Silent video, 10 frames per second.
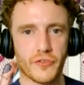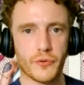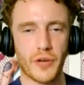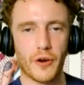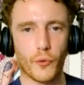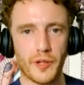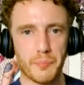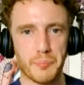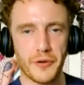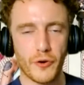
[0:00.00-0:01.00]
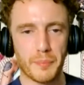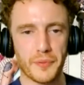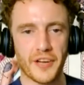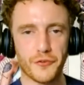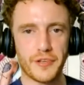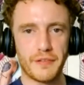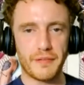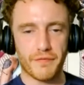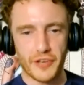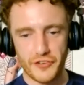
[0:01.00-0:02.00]
to not only beat her but potentially
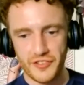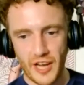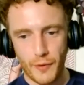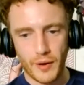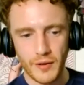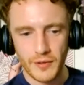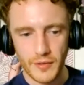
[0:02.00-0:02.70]
even finish Izawa?